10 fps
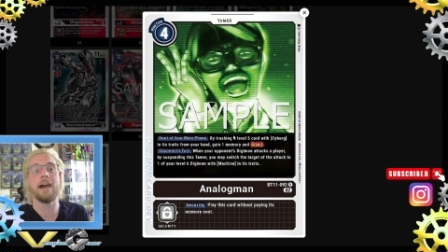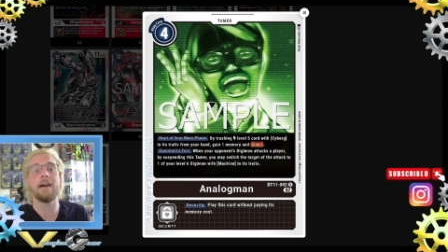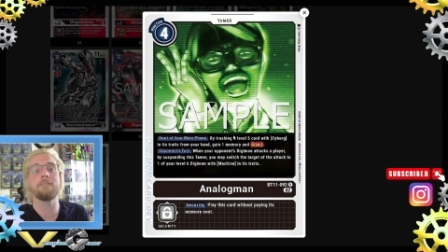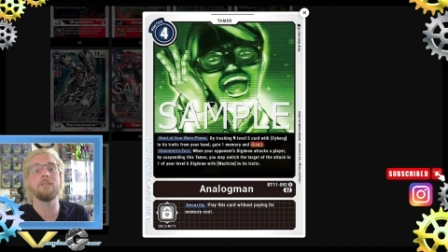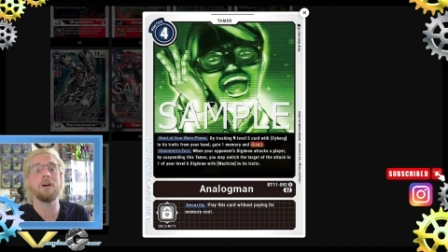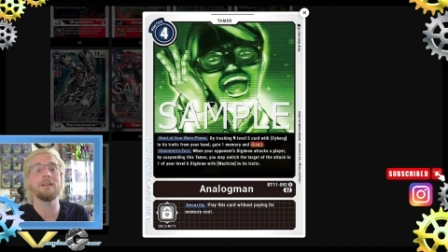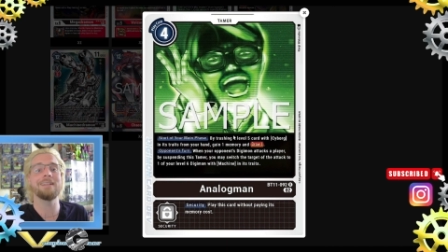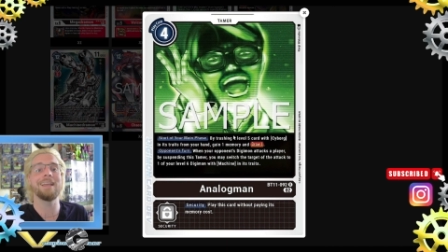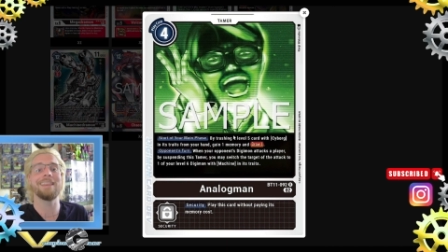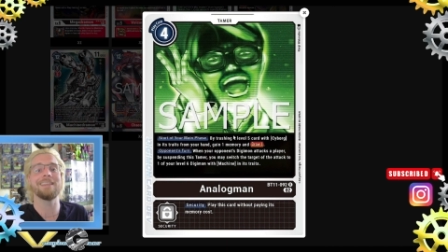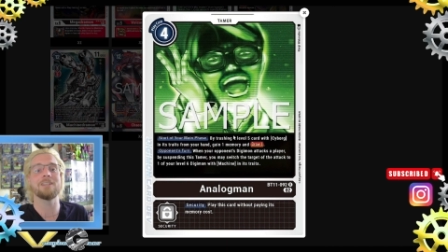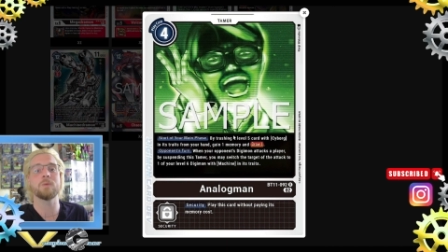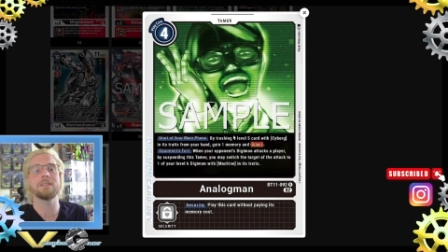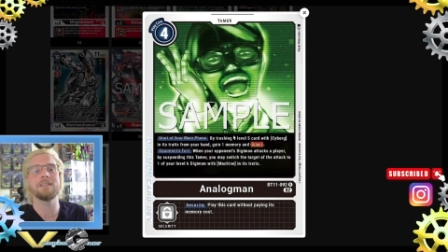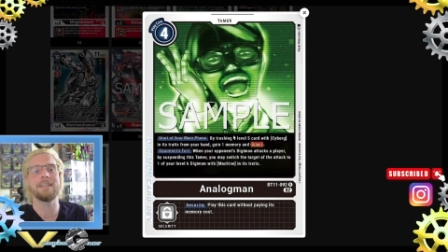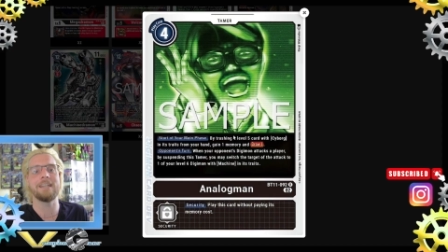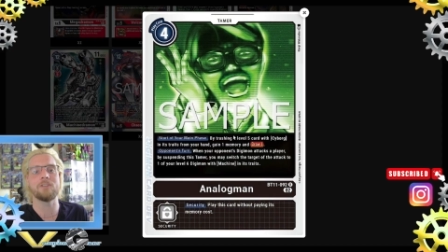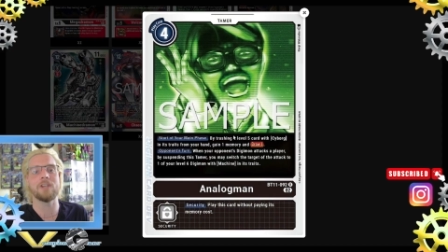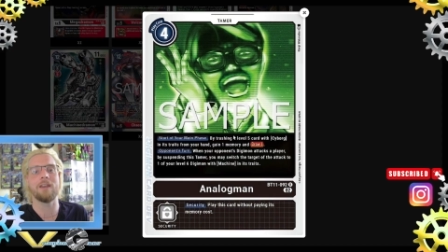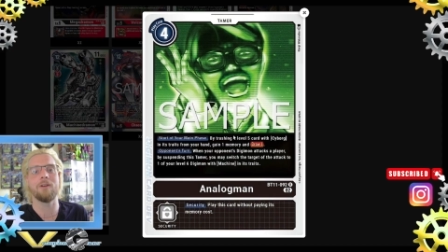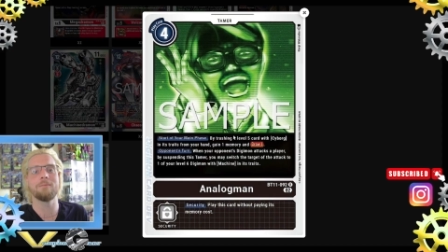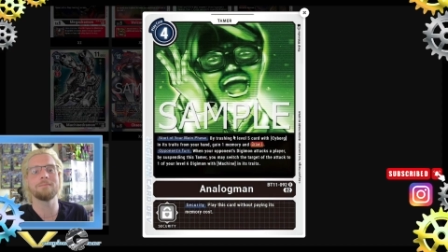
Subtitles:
I'm Vaughn, and this was the Gear Channel.